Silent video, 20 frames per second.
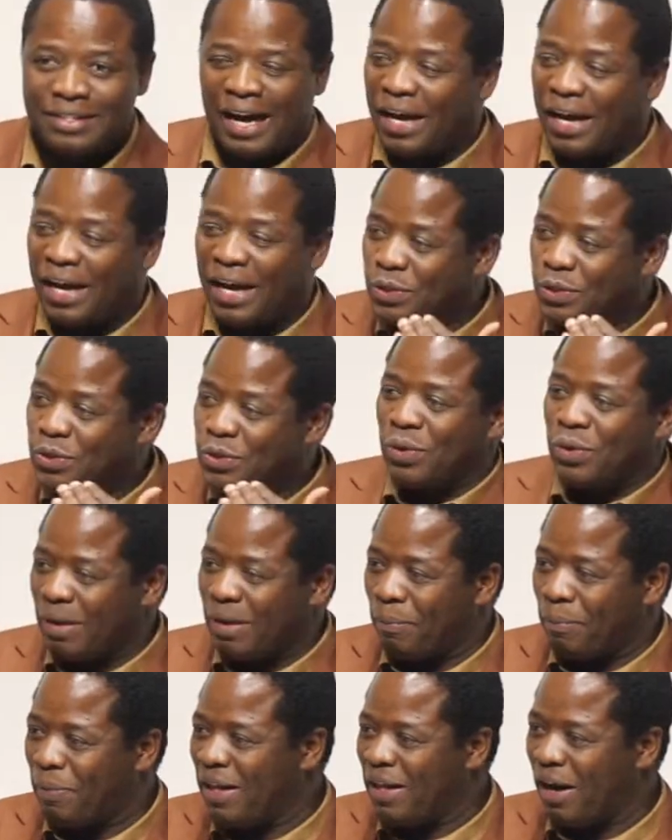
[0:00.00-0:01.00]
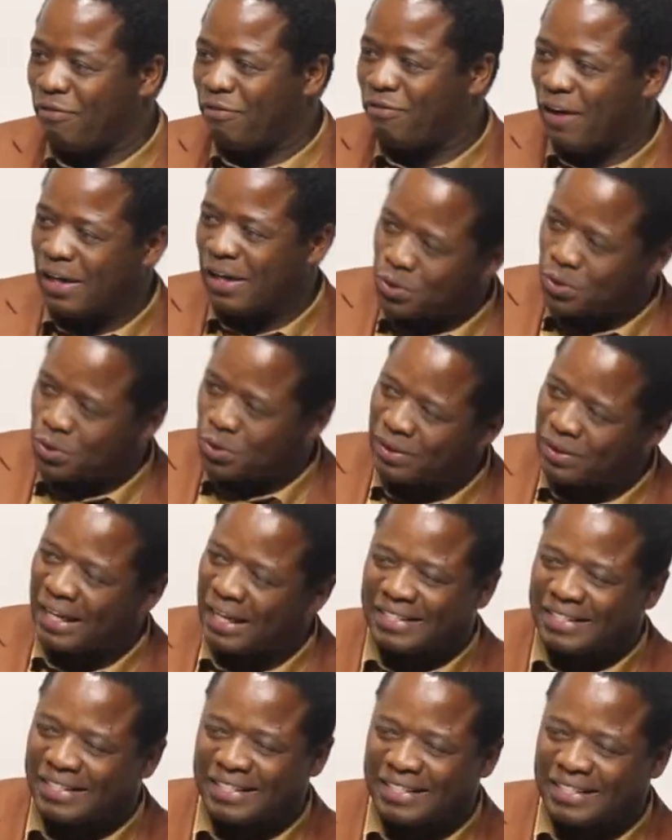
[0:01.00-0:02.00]
I saw the pillar of fire. So
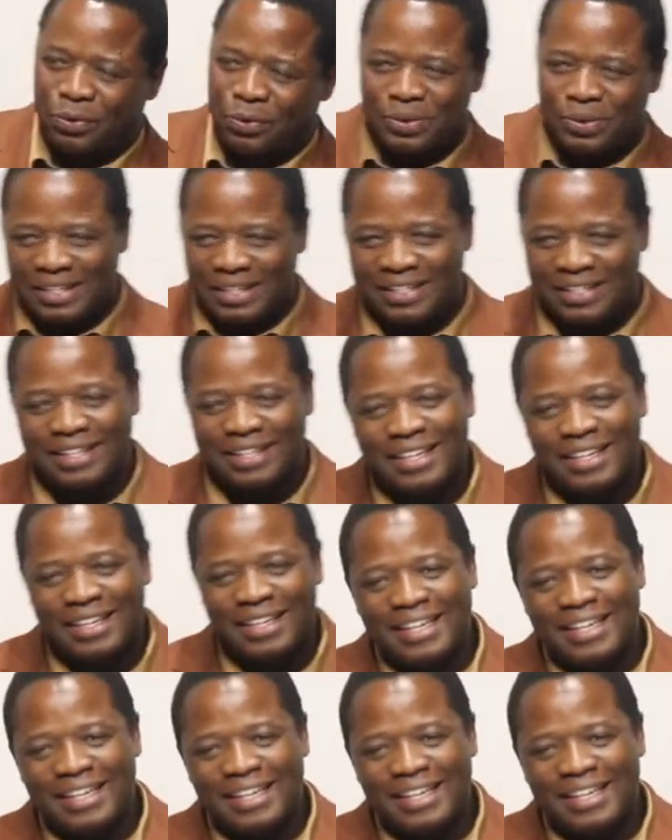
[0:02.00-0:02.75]
that settles it.